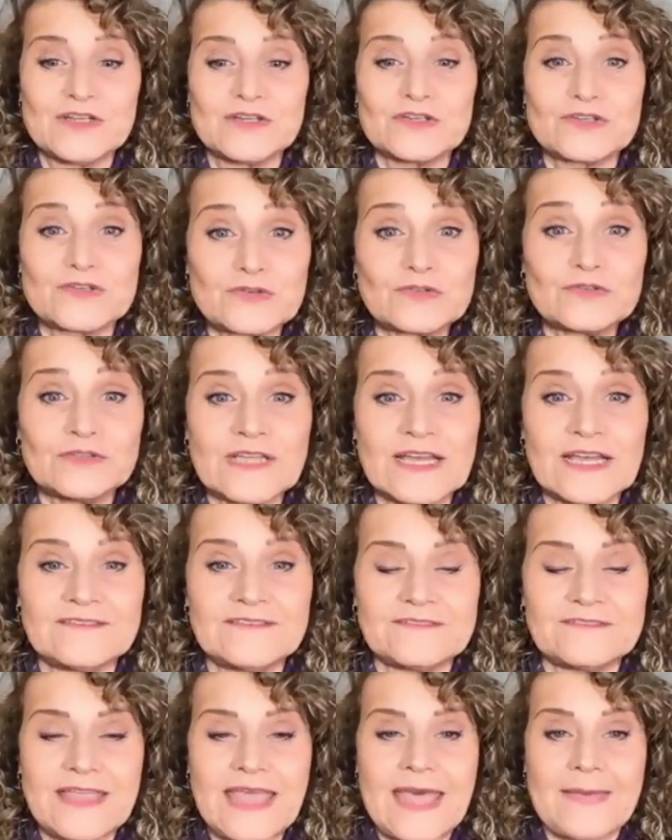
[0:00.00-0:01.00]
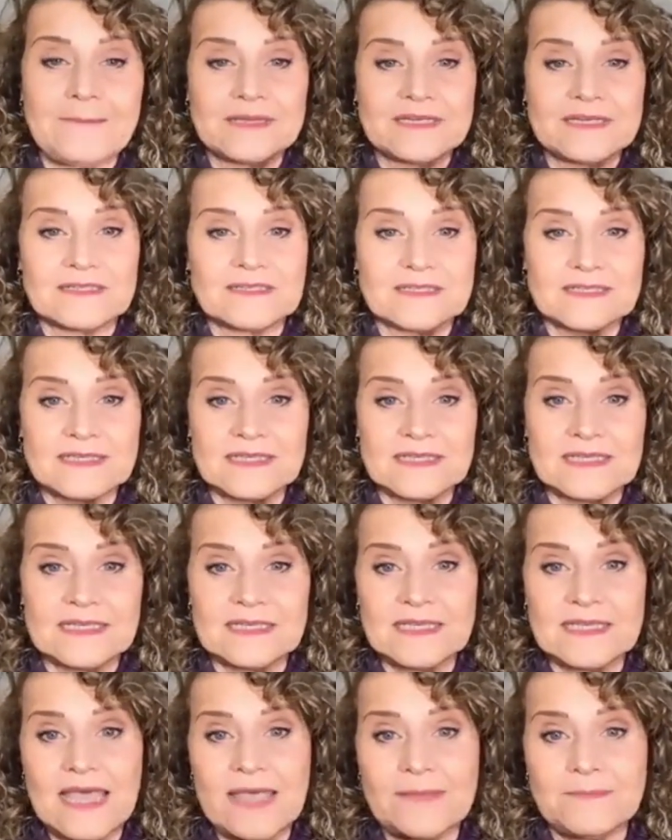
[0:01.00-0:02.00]
True love, capital
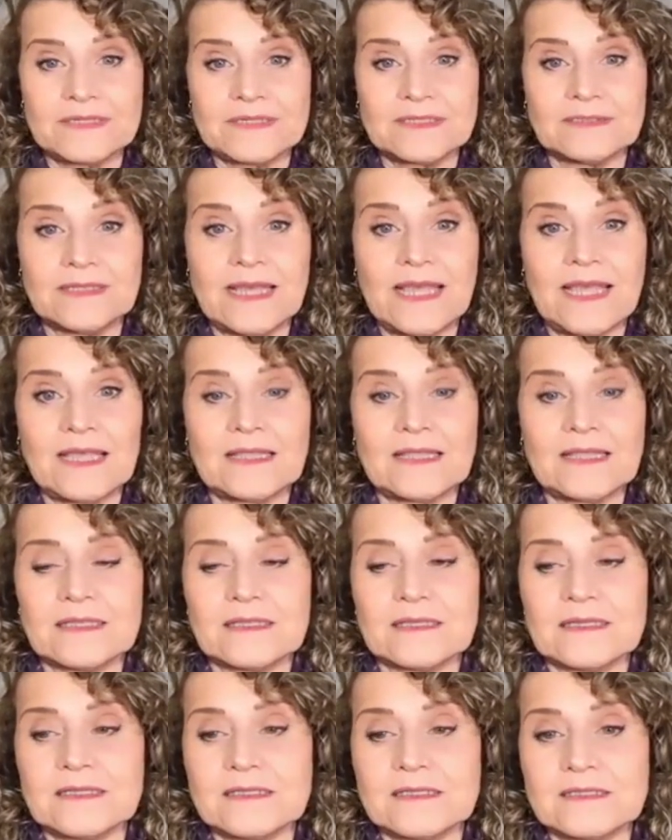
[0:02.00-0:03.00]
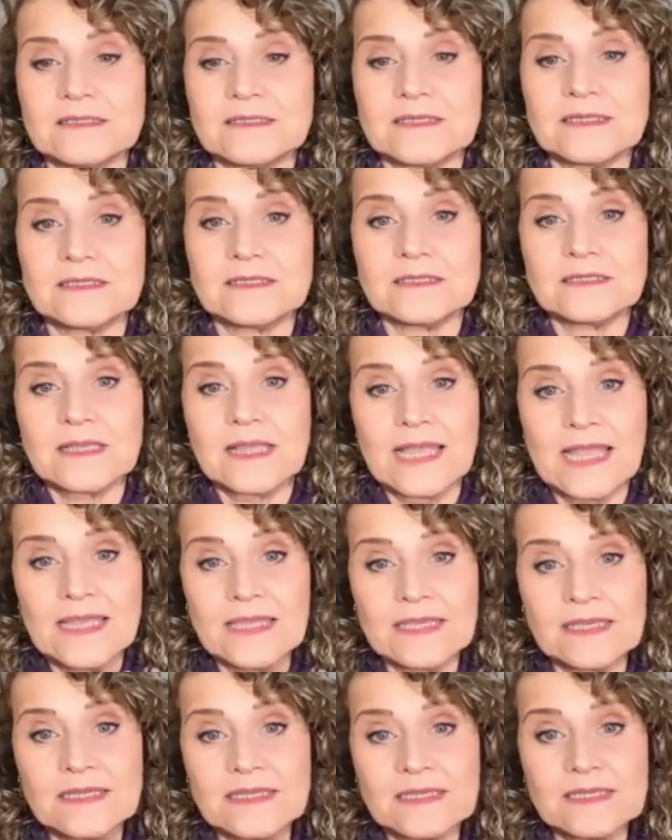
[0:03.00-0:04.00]
T, capital L, is, is,
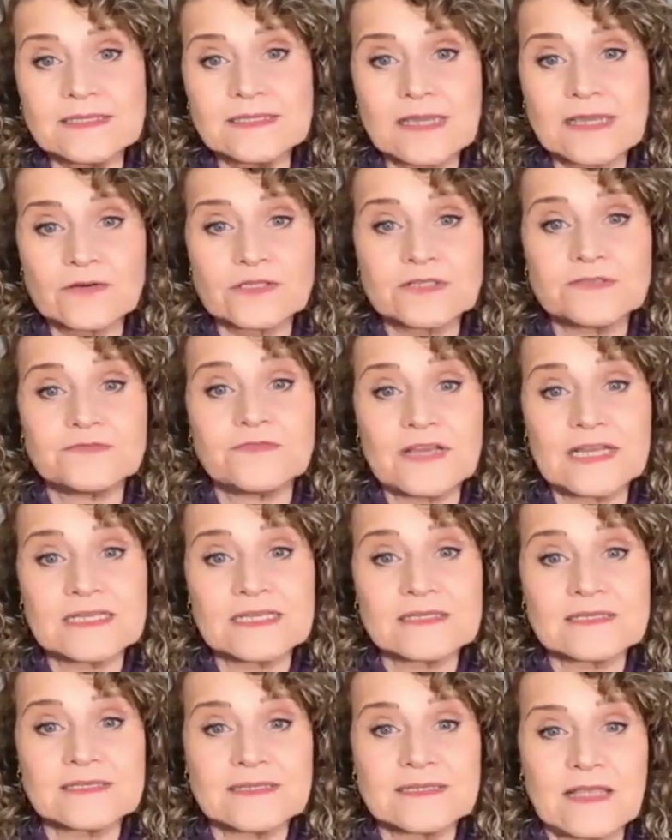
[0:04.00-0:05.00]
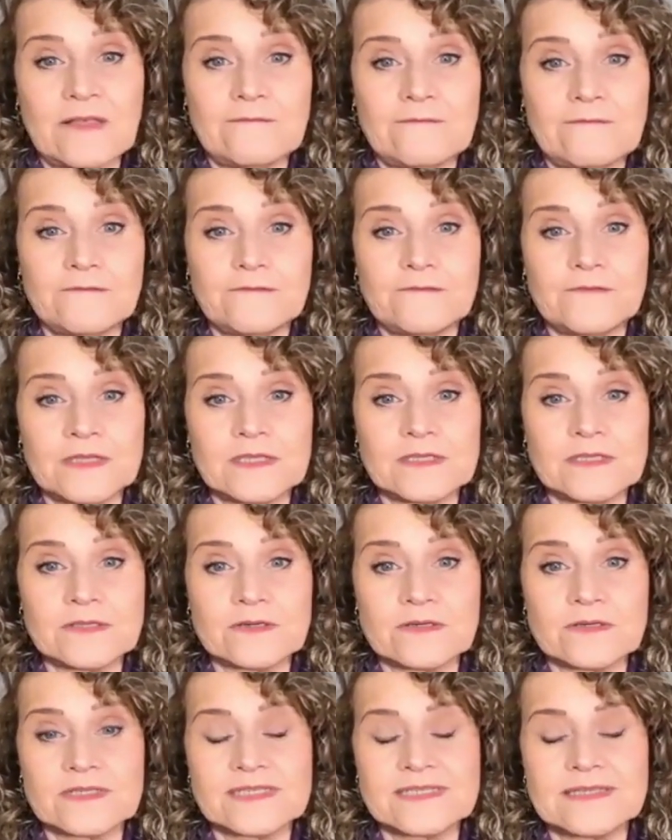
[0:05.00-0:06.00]
is our divine self, is
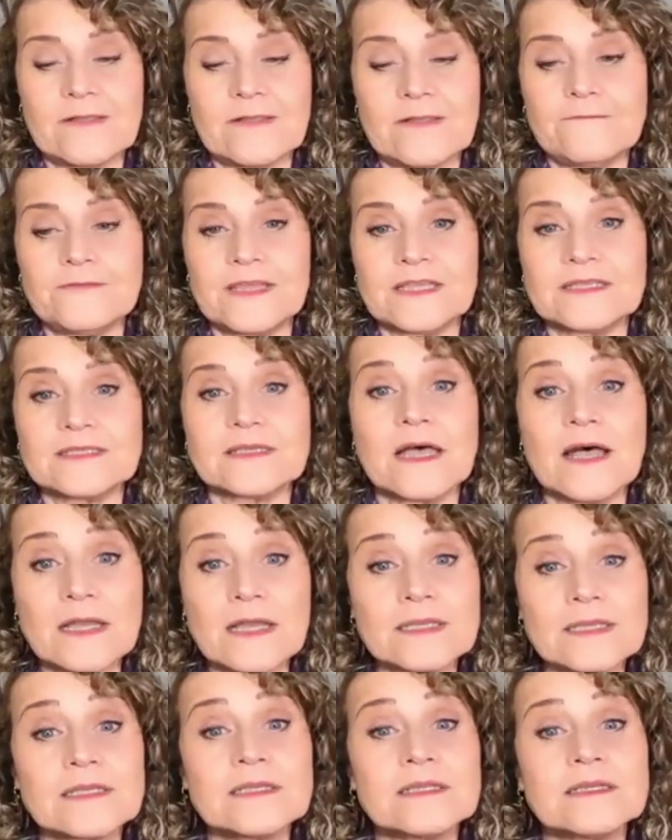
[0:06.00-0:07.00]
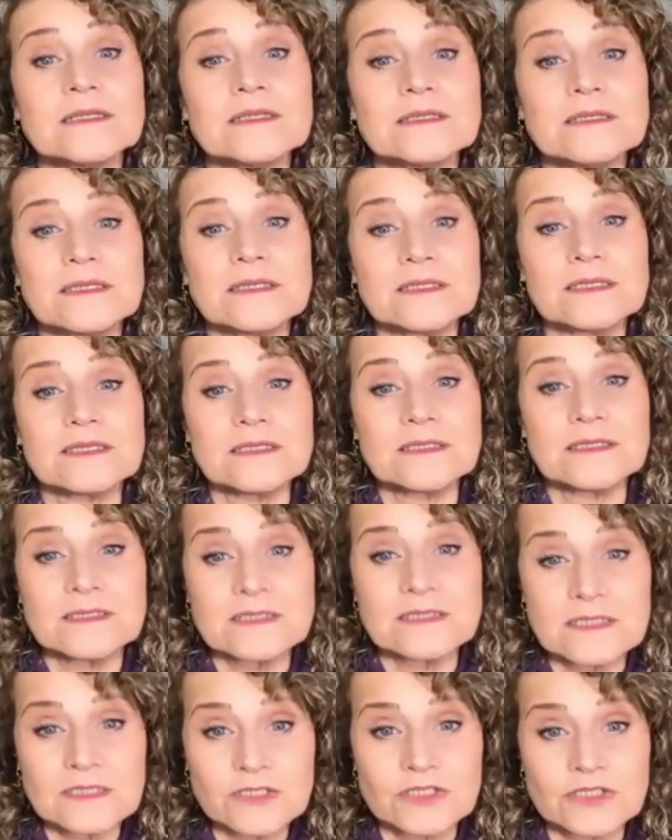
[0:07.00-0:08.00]
our self that's
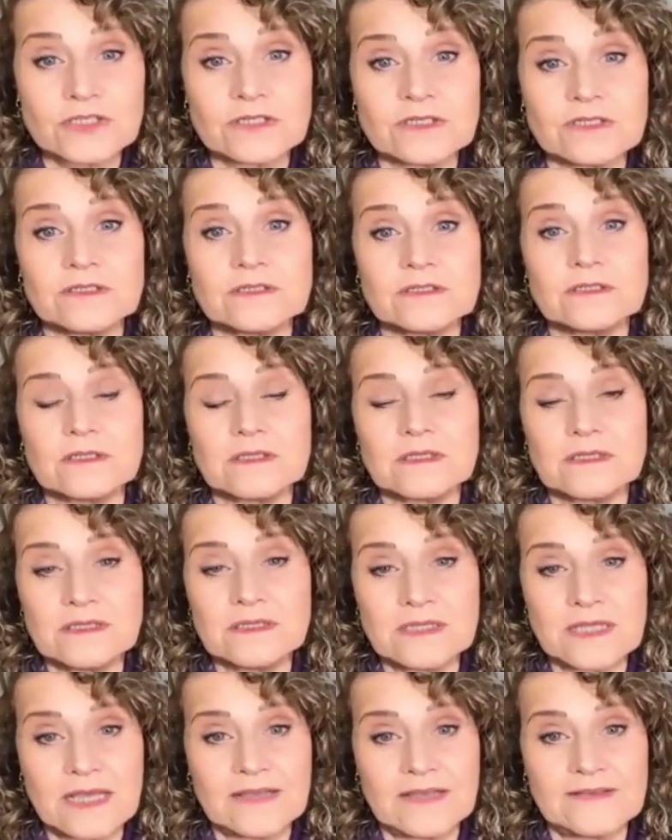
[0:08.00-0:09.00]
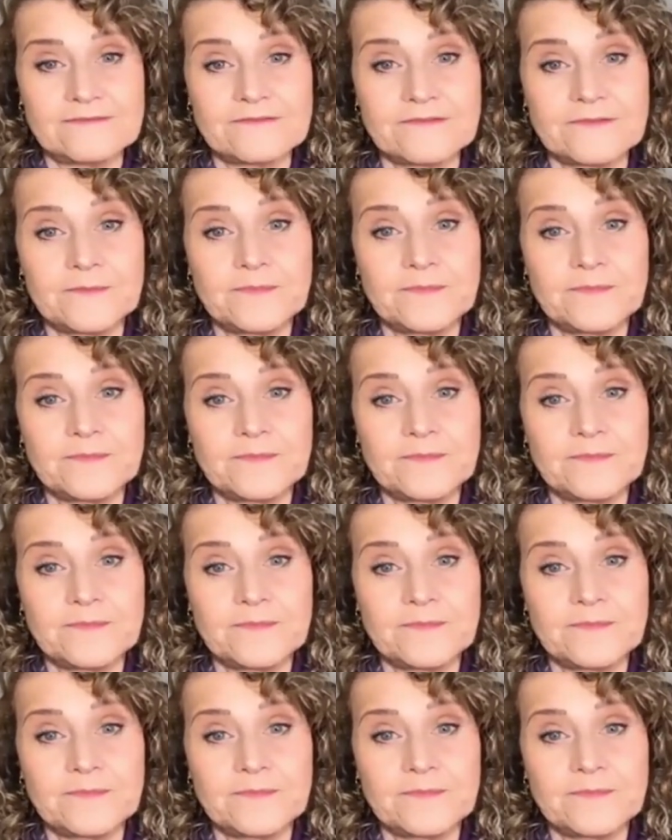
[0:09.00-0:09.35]
unconditional love.